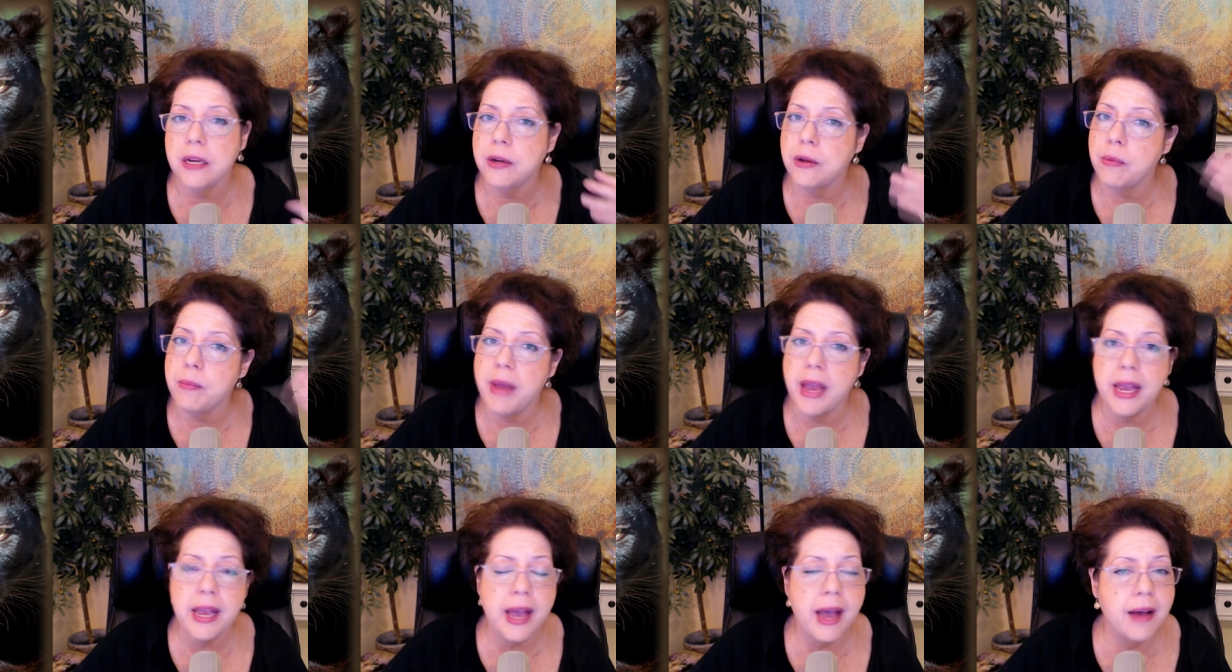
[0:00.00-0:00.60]
You
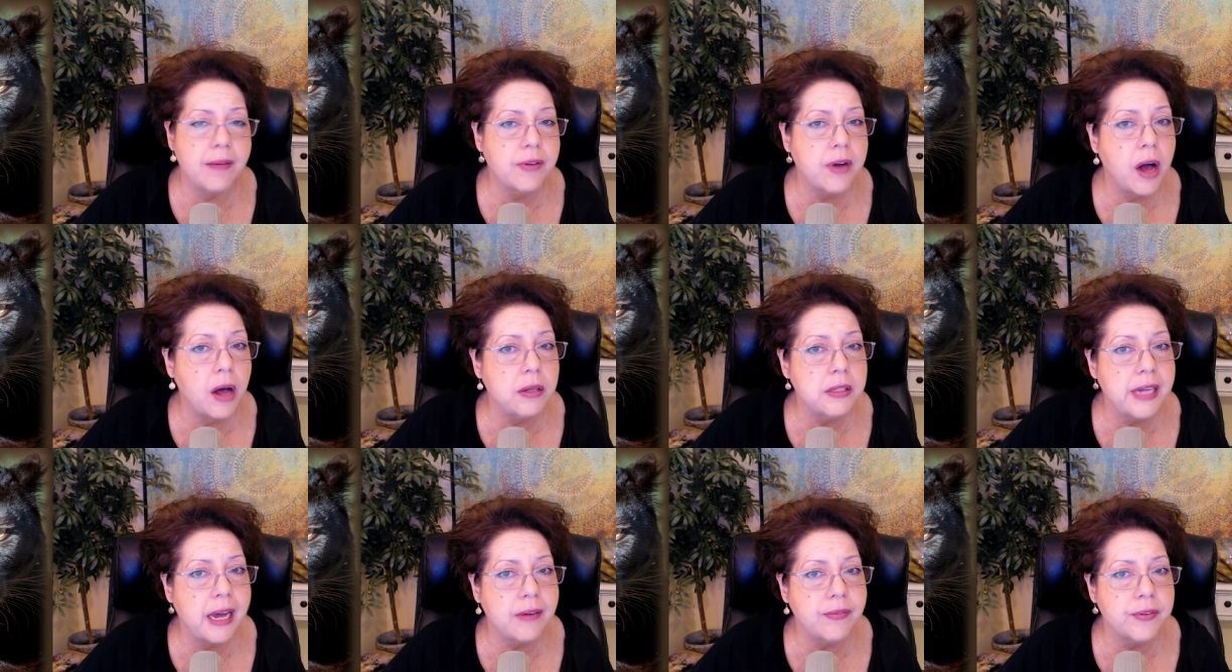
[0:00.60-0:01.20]
may have
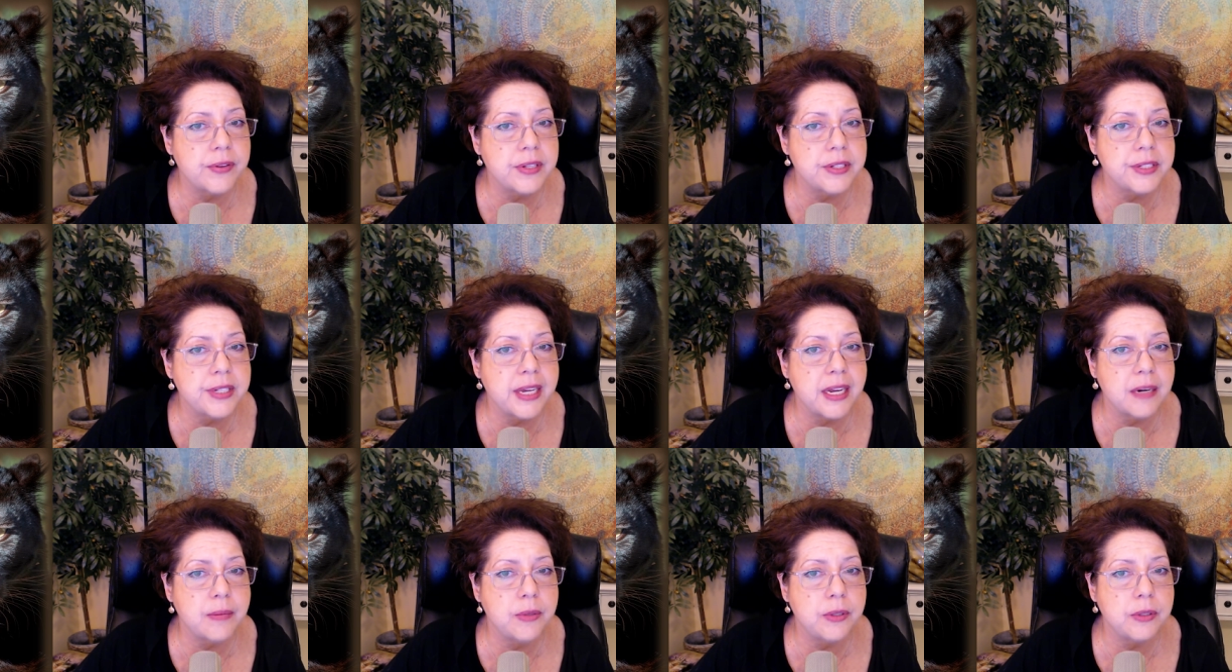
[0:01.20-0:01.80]
called out for this
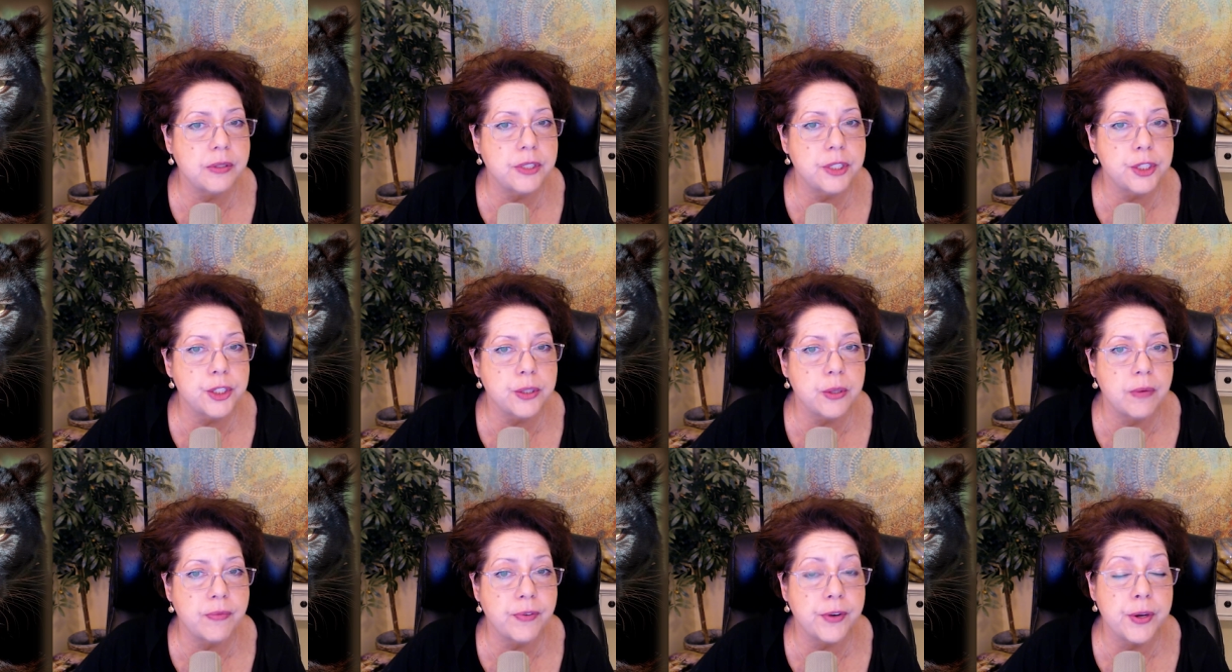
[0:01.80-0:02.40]
animal to
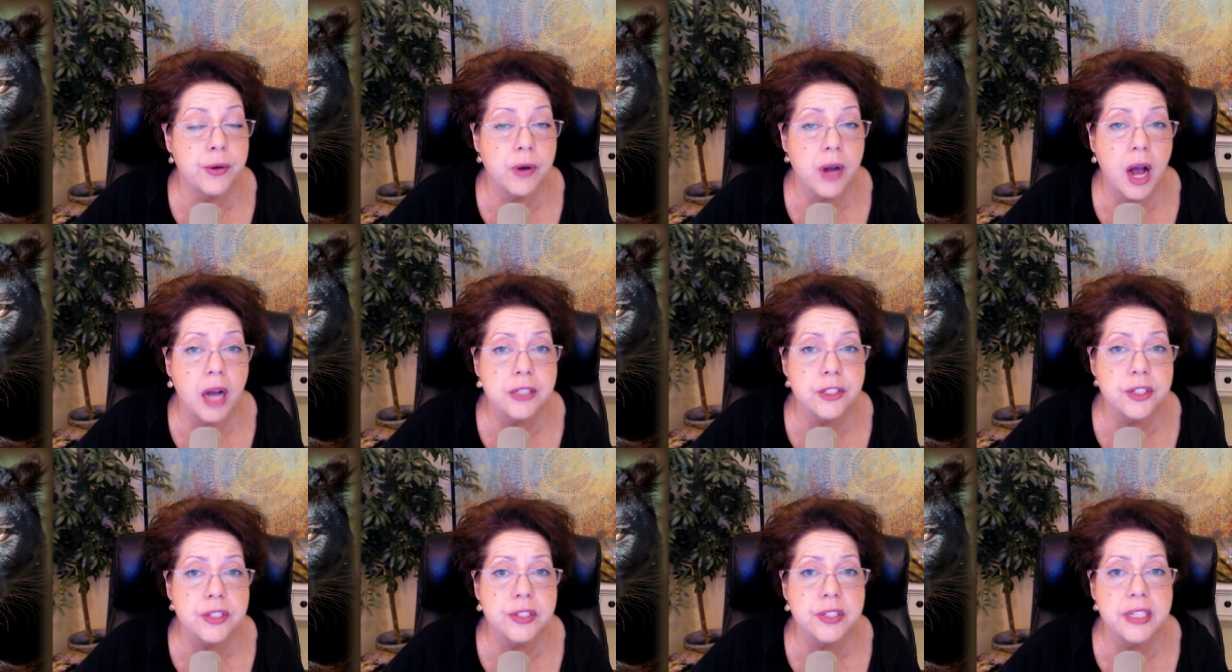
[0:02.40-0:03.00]
show up for you
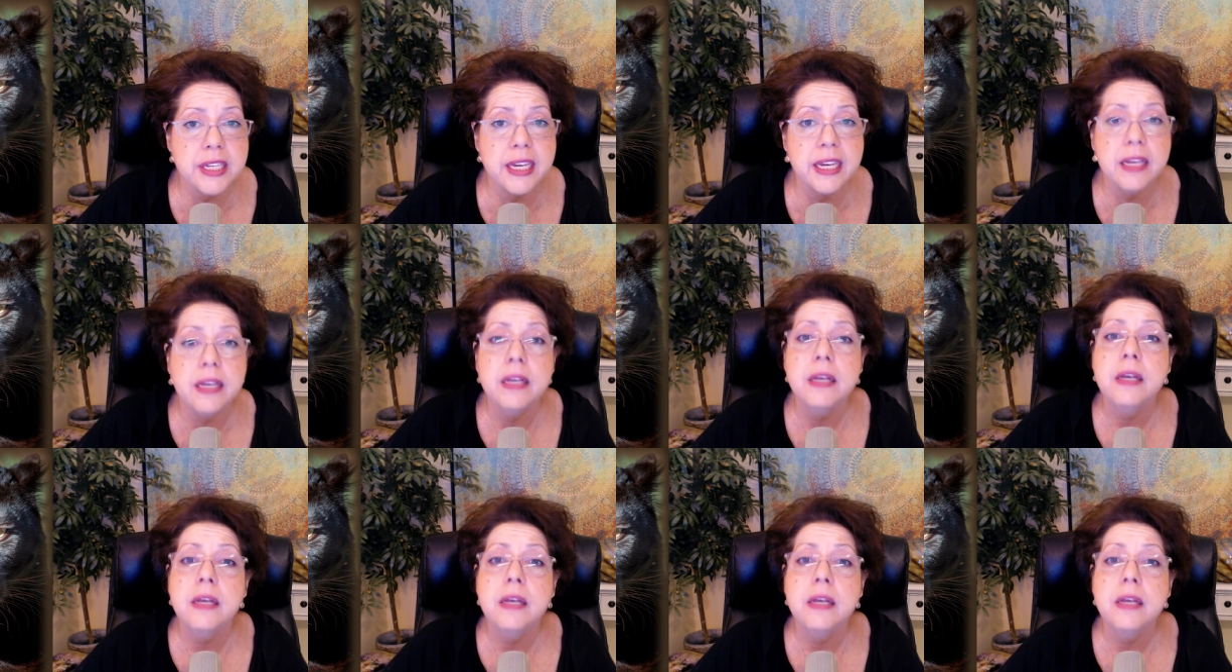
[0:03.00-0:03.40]
consciously,